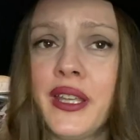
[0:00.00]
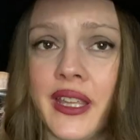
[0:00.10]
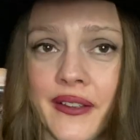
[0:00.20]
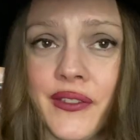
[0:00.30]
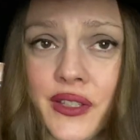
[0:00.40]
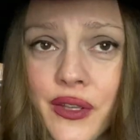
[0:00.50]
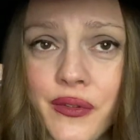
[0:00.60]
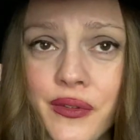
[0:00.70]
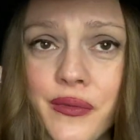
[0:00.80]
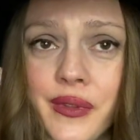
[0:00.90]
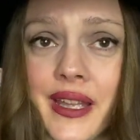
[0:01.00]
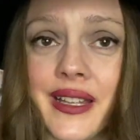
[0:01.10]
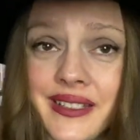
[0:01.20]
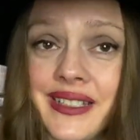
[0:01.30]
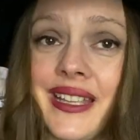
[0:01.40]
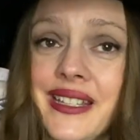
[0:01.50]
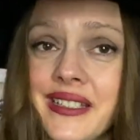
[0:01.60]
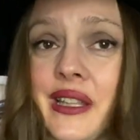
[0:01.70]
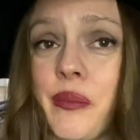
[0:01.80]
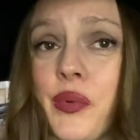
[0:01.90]
You have to go through that to get to
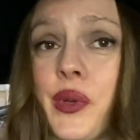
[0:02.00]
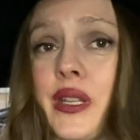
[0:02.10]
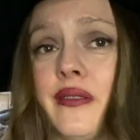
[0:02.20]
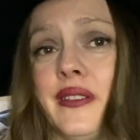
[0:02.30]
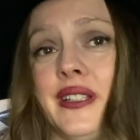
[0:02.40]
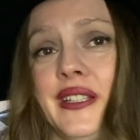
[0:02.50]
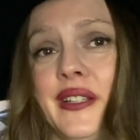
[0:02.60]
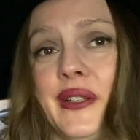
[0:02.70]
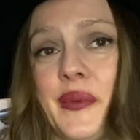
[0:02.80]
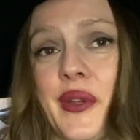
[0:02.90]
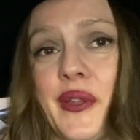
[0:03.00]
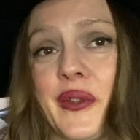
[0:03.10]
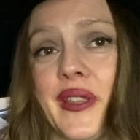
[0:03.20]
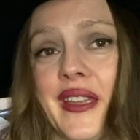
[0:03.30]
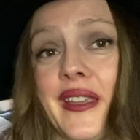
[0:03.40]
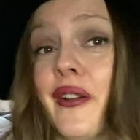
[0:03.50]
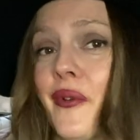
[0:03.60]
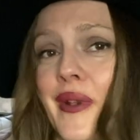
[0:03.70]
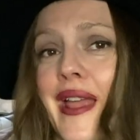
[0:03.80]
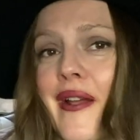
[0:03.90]
that point where you're like,
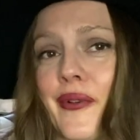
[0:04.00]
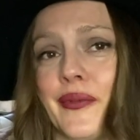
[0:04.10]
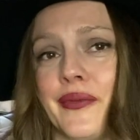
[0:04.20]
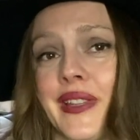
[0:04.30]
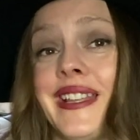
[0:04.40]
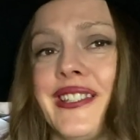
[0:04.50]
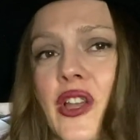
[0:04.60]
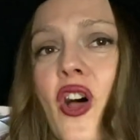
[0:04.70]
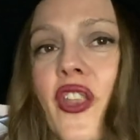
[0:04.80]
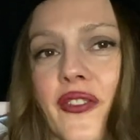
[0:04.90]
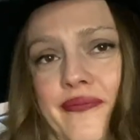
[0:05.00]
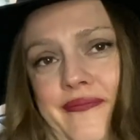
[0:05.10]
oh no, it's on.